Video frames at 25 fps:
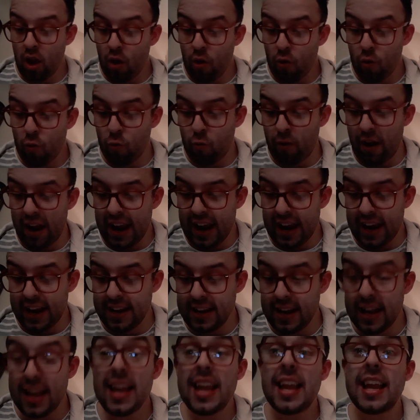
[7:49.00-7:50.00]

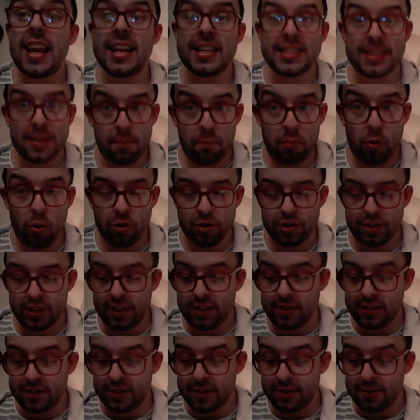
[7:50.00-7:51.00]
Rain is
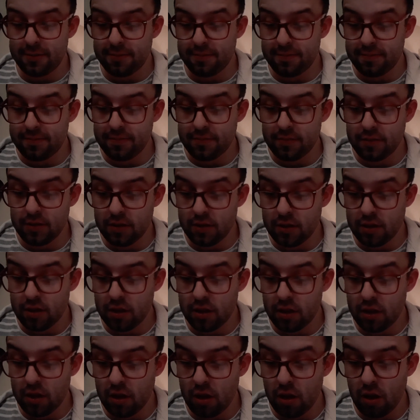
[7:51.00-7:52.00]
important.
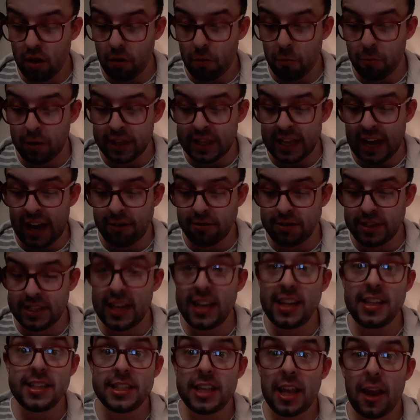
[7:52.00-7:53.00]
Without
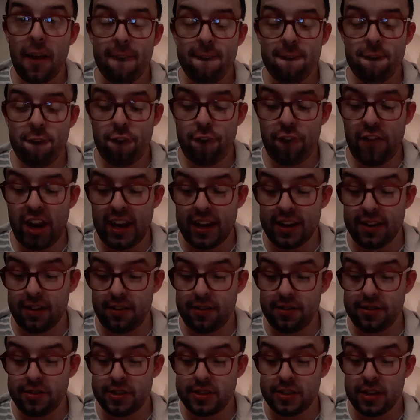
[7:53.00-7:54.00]
it,
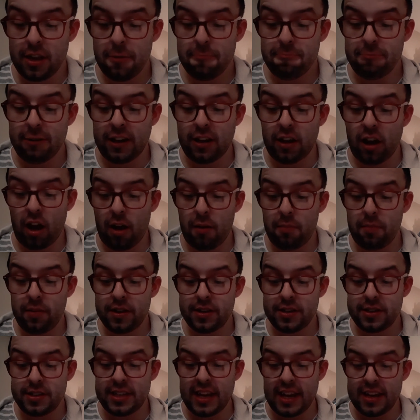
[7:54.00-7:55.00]
fields
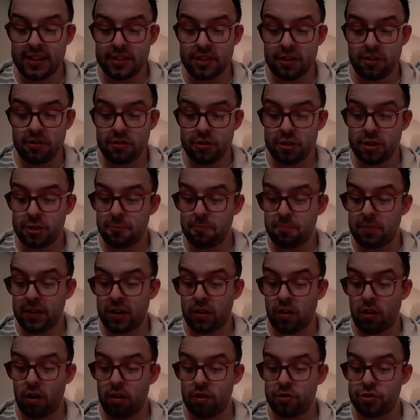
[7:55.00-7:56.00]
become deserts
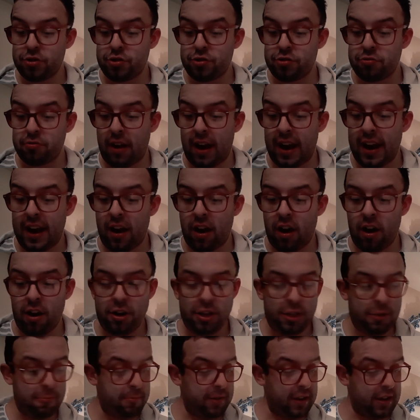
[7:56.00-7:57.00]
because dry
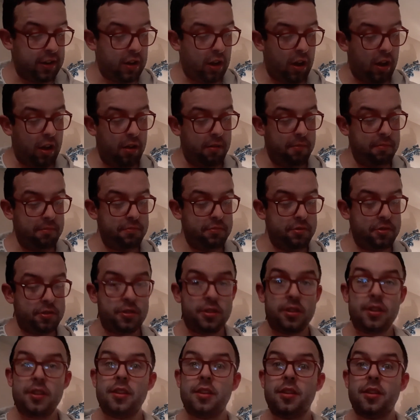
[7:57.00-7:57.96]
earth becomes